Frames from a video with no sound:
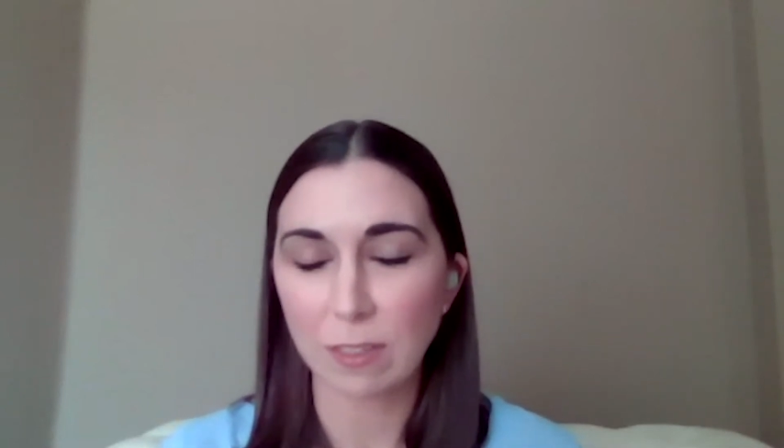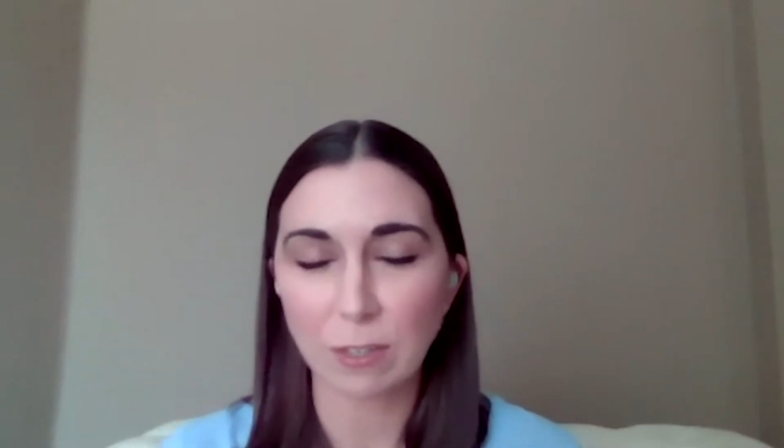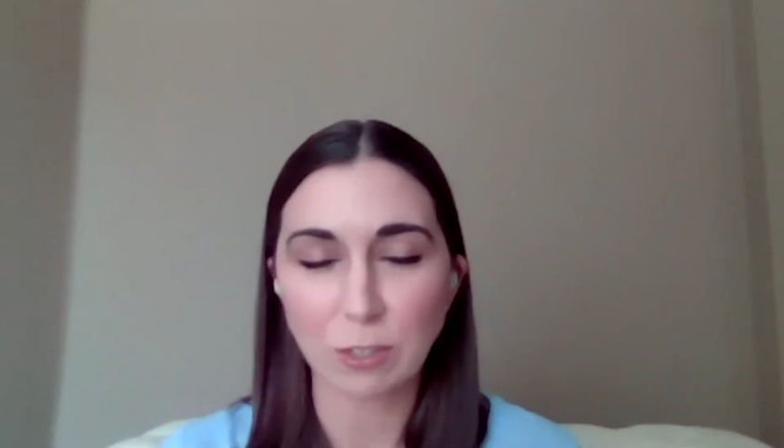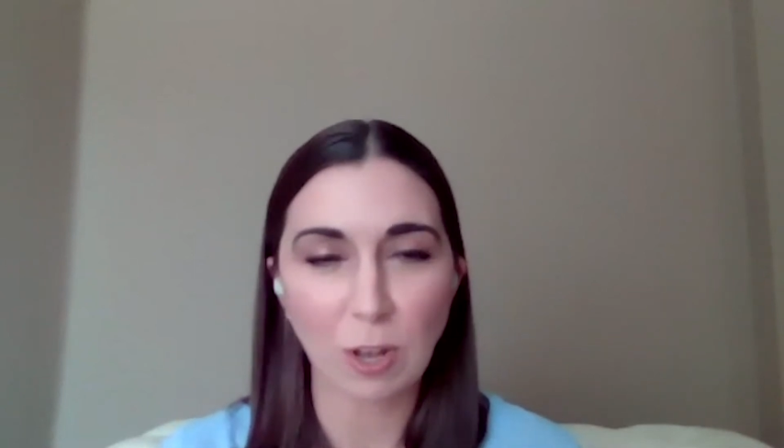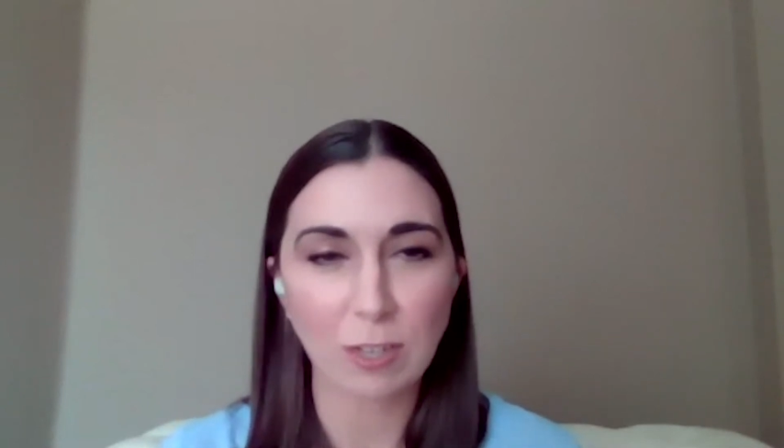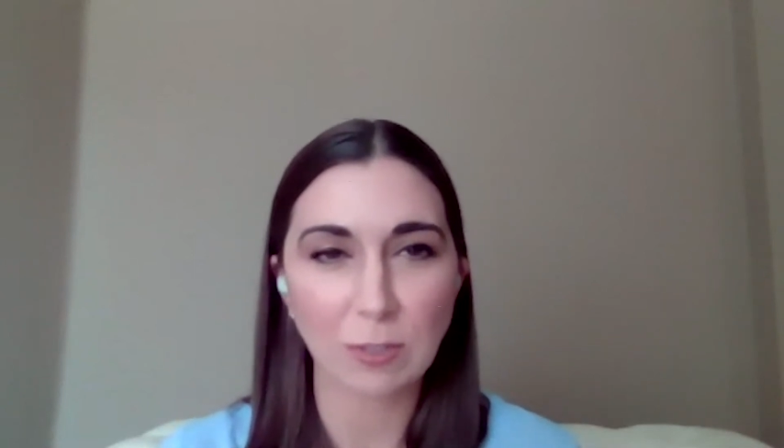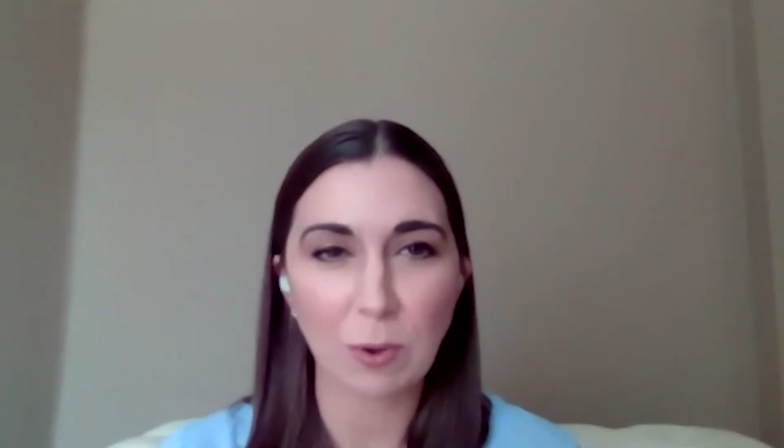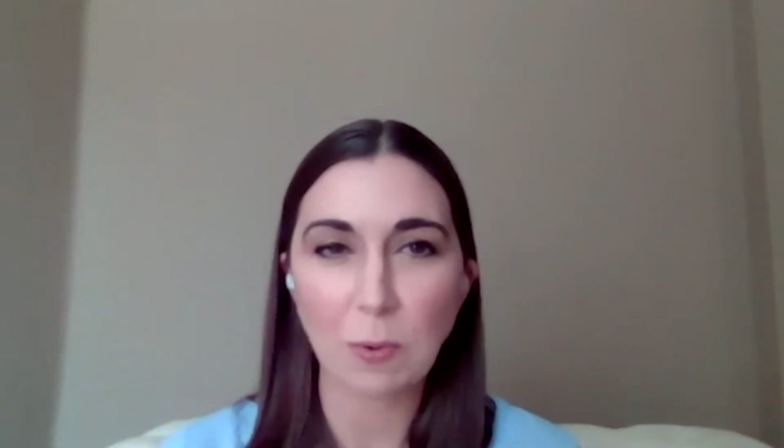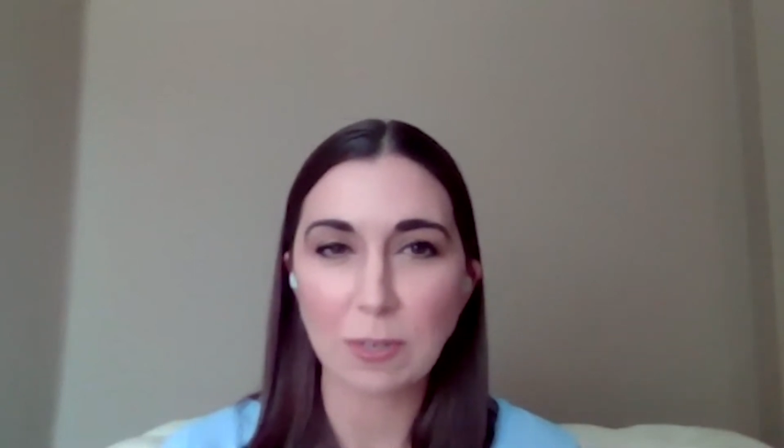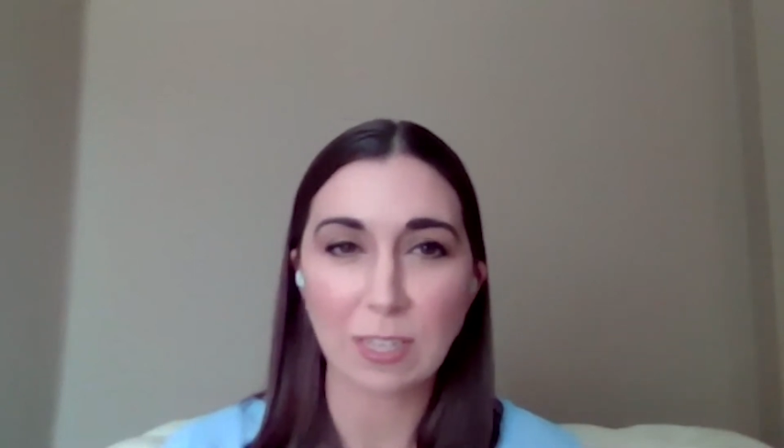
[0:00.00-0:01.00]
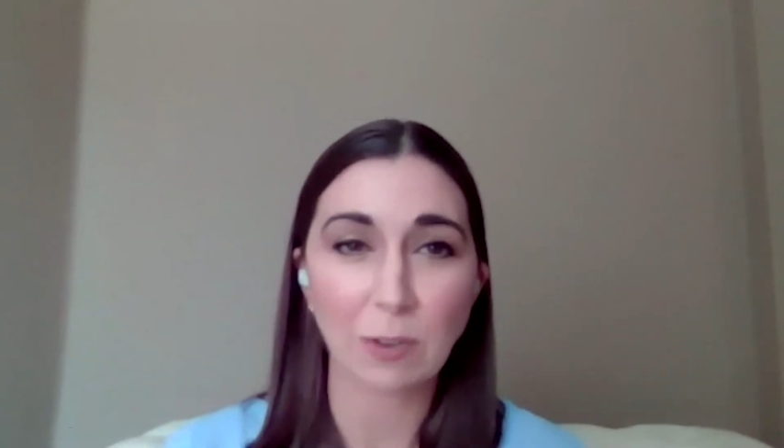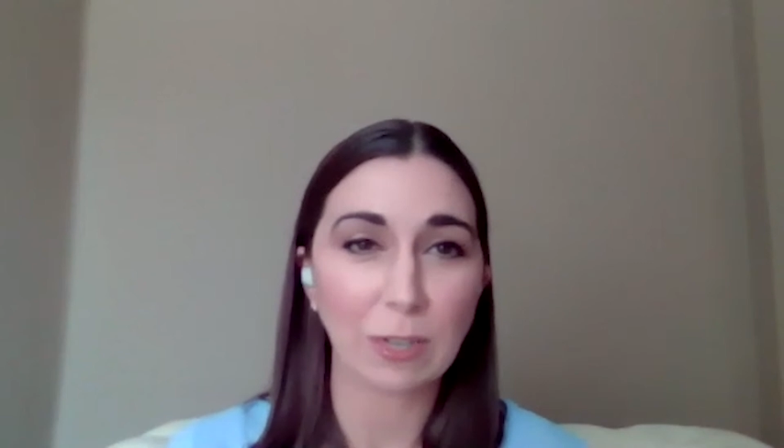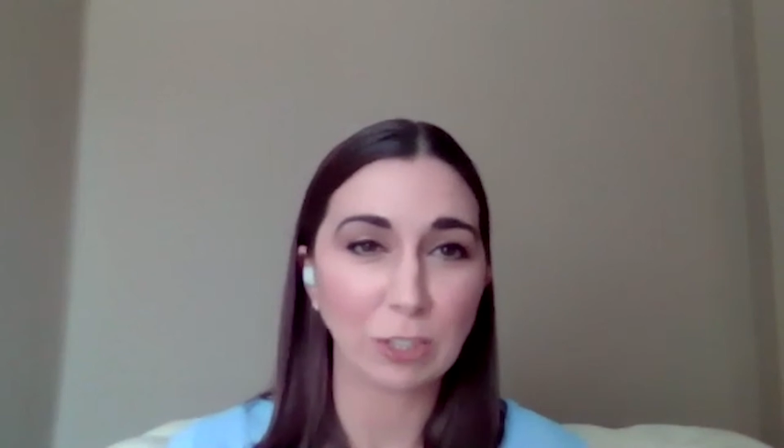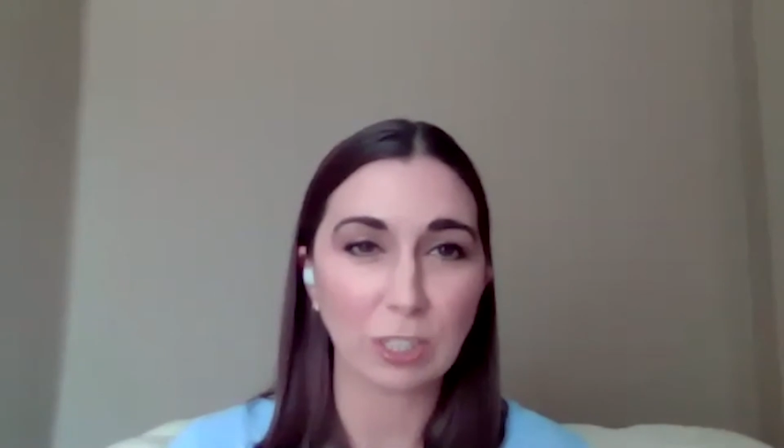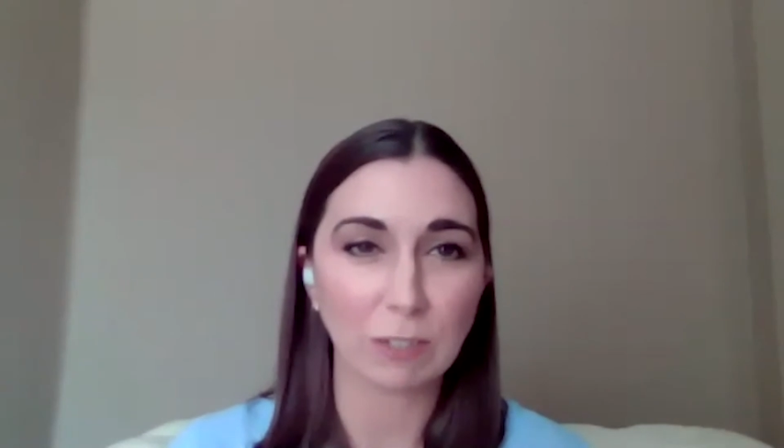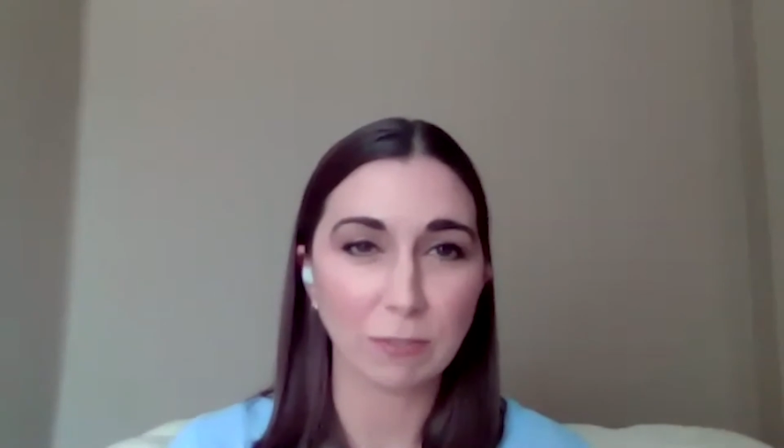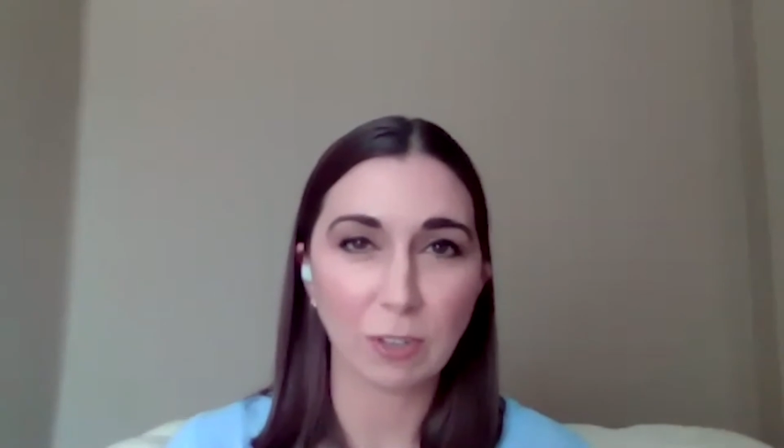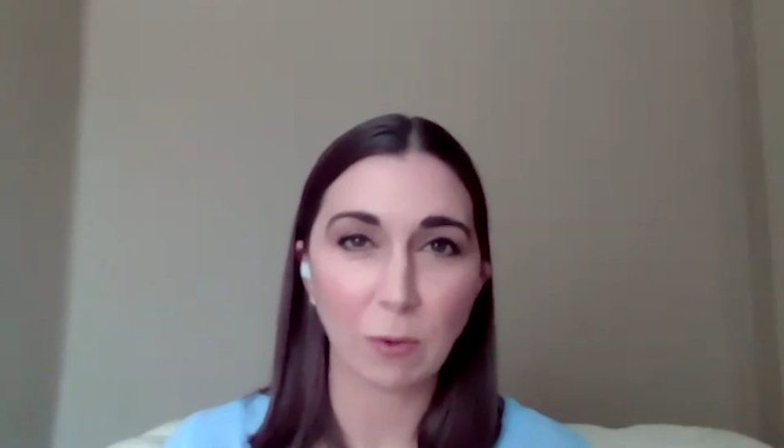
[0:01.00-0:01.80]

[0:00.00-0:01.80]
There's also always the question of,